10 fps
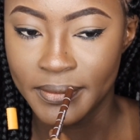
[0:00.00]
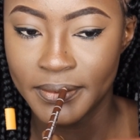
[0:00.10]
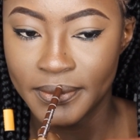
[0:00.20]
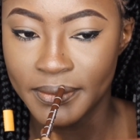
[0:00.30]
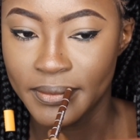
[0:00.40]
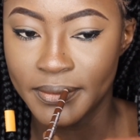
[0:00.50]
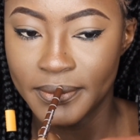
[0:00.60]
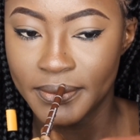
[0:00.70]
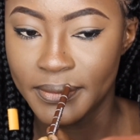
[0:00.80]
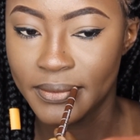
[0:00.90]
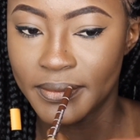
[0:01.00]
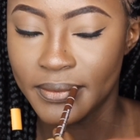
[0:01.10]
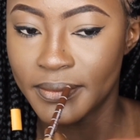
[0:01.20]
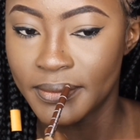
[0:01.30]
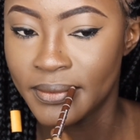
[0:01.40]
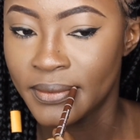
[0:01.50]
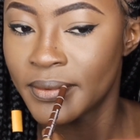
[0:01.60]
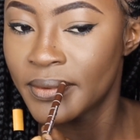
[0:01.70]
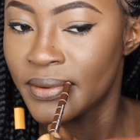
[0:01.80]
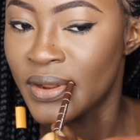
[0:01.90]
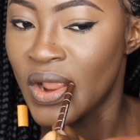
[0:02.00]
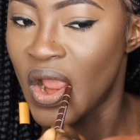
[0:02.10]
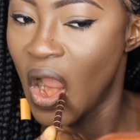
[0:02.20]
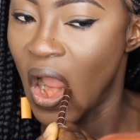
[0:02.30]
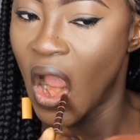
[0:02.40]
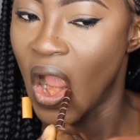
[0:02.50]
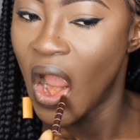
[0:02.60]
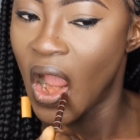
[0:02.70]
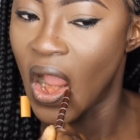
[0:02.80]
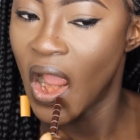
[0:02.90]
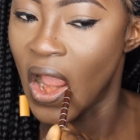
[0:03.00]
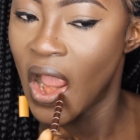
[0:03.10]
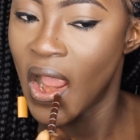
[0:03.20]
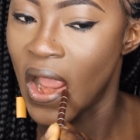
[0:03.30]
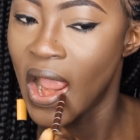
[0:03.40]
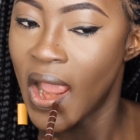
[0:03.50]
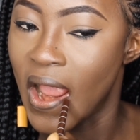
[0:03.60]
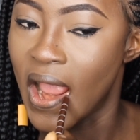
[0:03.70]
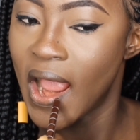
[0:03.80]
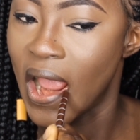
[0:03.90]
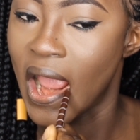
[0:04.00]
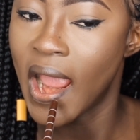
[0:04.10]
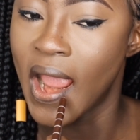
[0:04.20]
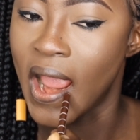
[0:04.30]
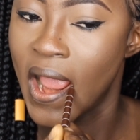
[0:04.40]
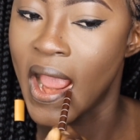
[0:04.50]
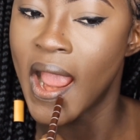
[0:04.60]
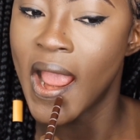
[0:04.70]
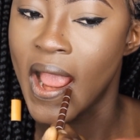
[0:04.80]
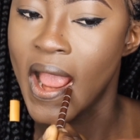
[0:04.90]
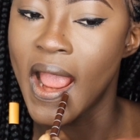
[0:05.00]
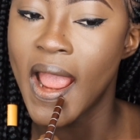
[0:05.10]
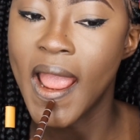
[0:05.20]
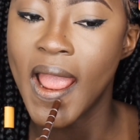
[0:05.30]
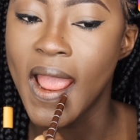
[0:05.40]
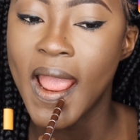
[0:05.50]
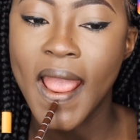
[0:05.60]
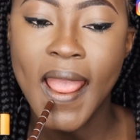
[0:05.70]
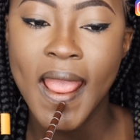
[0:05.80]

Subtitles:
an ombre look with this hot, BH Cosmetics lippy.